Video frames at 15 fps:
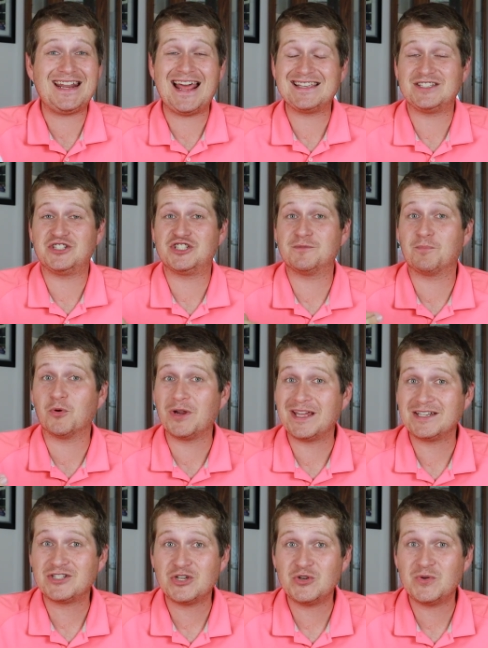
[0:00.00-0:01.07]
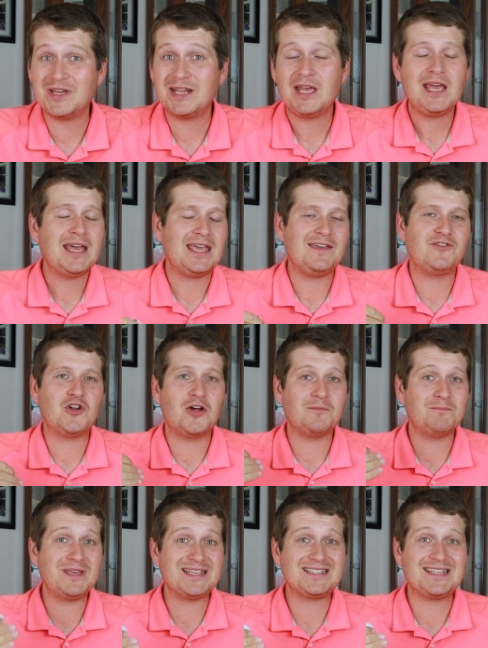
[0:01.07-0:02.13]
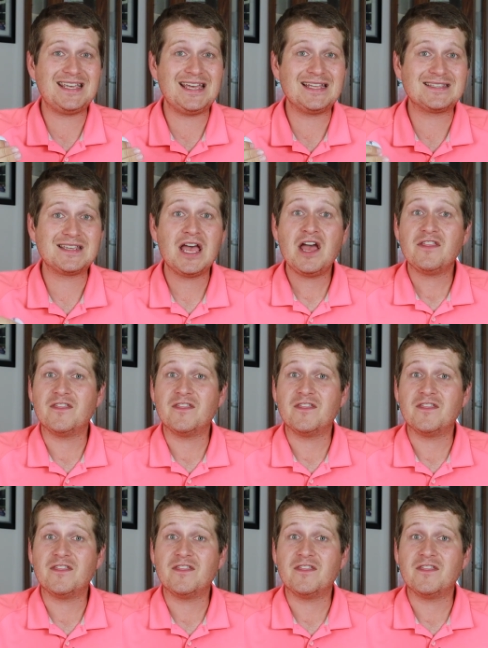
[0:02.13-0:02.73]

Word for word: It has a spring to it, even on miss hits.